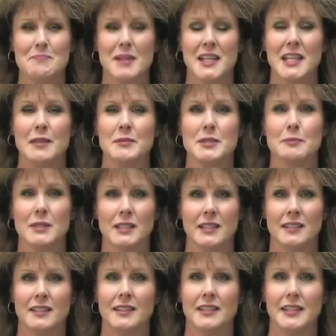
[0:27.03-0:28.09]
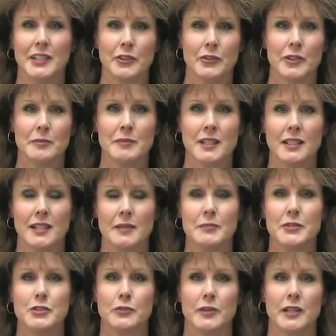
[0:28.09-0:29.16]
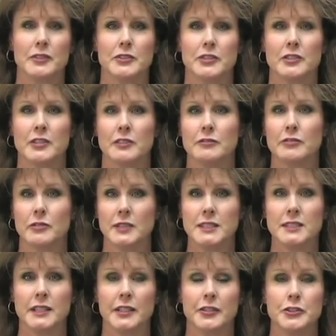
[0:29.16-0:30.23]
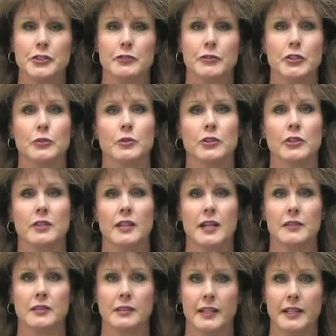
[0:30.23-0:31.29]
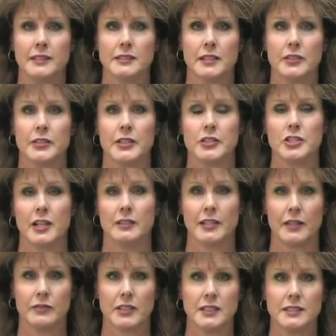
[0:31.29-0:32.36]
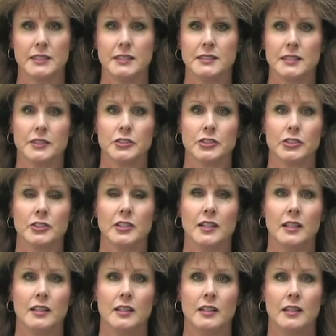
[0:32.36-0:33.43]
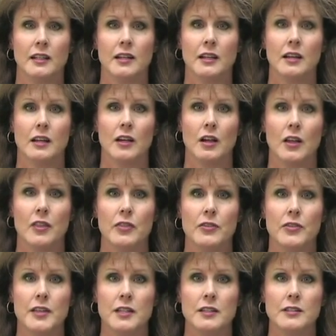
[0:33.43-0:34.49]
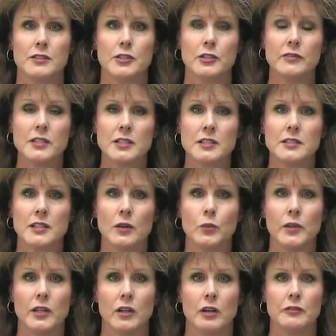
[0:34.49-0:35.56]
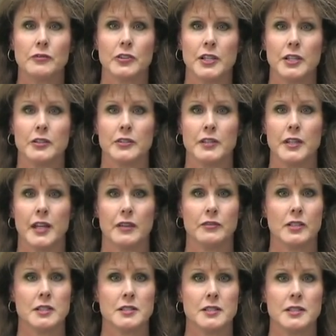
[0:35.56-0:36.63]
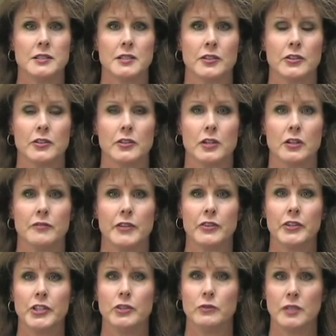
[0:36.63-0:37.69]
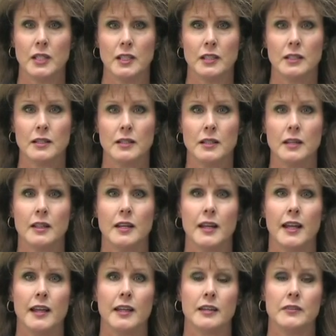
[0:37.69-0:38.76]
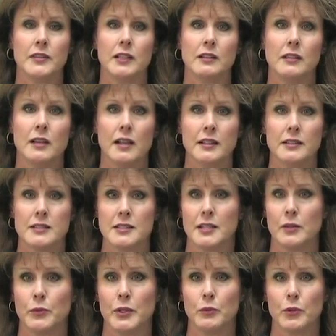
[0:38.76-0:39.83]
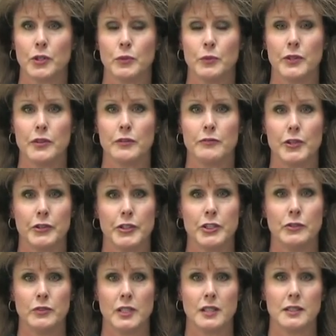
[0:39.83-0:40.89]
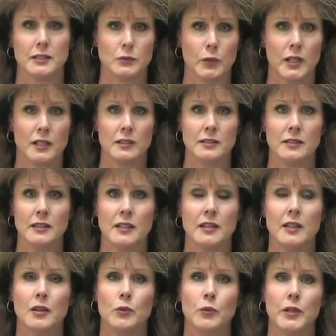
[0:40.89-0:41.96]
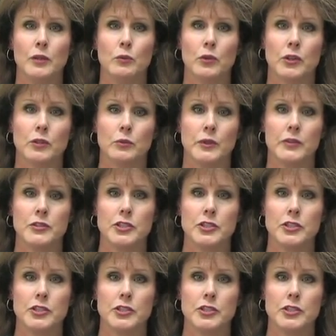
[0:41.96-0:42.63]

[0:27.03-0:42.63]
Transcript: My name is Melinda Ingram, and I'm the Director and Forensic Interviewer at the Lakes Area Child Advocacy Center. The services that we offer here at the Advocacy Center are very unique, and the clients that we work with are very unique as well. We work with